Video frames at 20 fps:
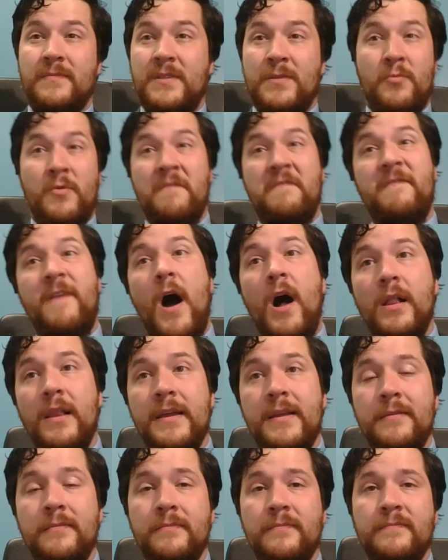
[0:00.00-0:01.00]
someone
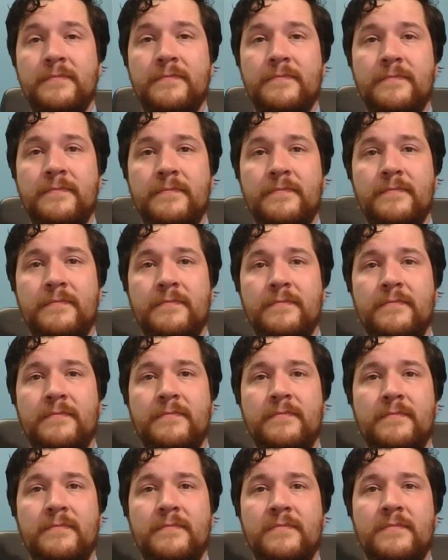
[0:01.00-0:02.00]
fallen,
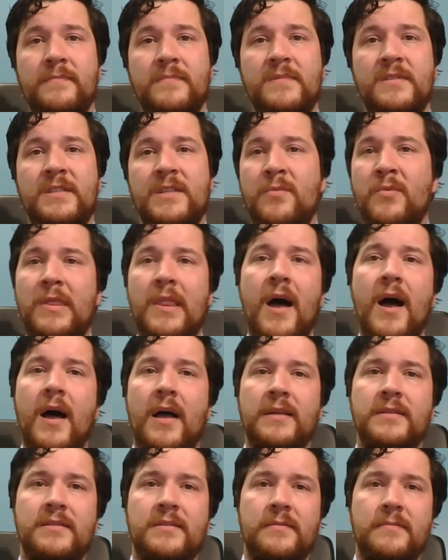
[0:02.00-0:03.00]
someone
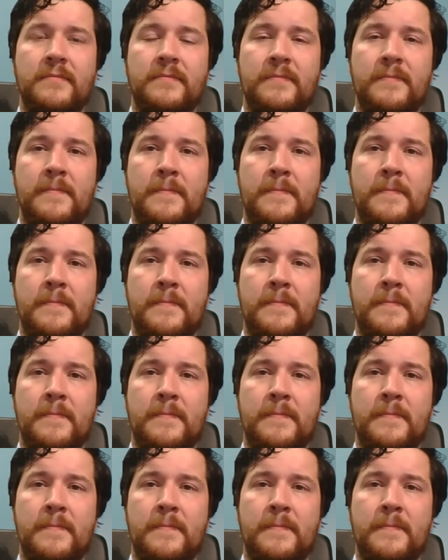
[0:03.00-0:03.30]
lost.